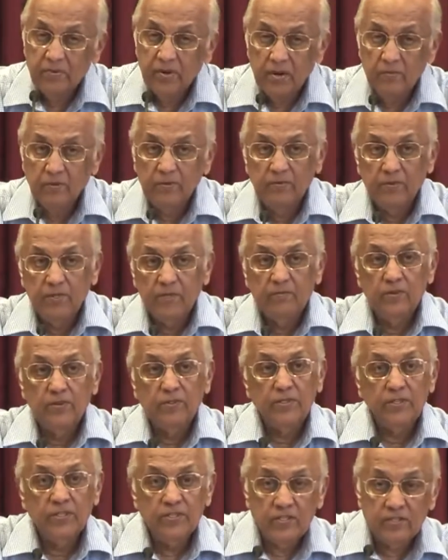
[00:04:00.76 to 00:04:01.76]
problem with
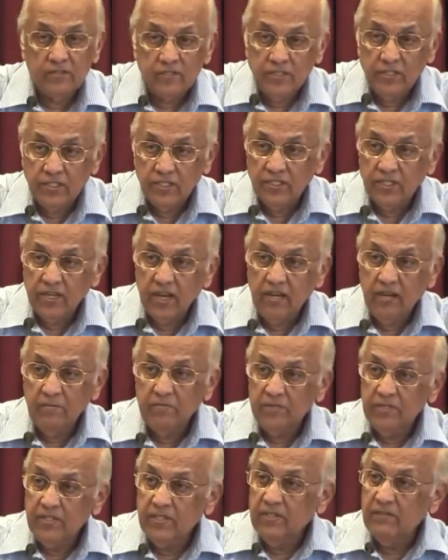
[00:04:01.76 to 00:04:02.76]
most Christians.
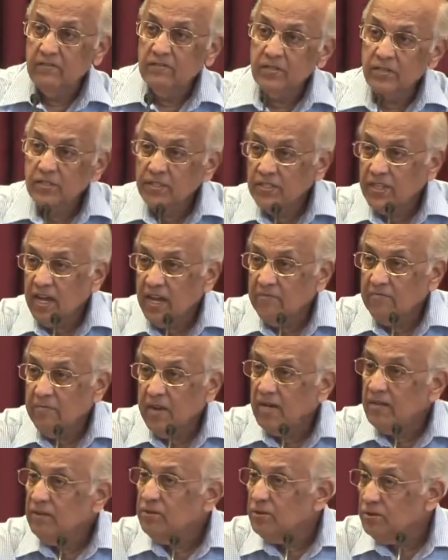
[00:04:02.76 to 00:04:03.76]
90% of Christians I've
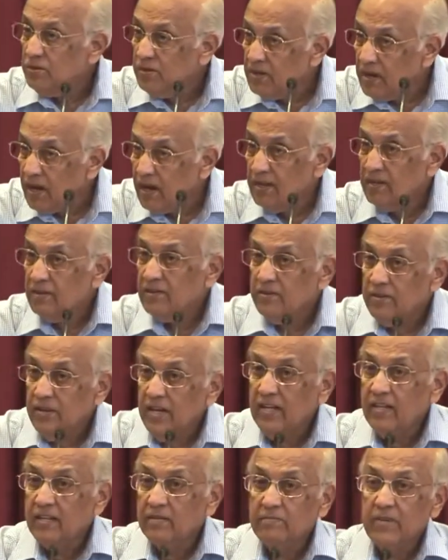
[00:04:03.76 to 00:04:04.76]
met do not
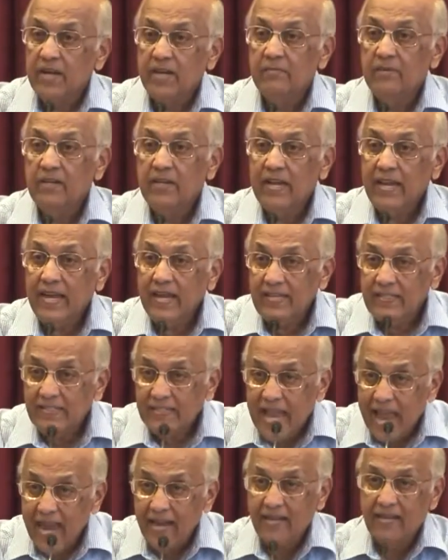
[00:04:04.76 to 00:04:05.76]
read the Bible
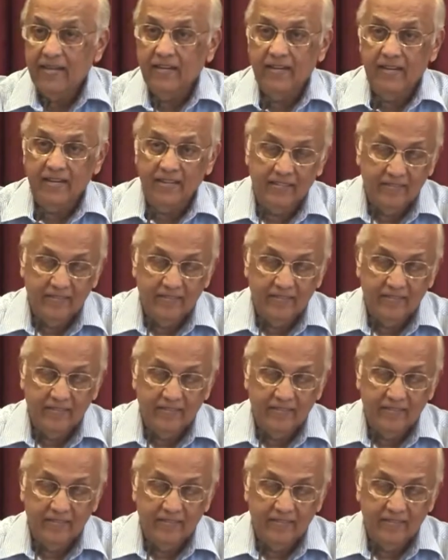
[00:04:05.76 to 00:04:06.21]
exactly.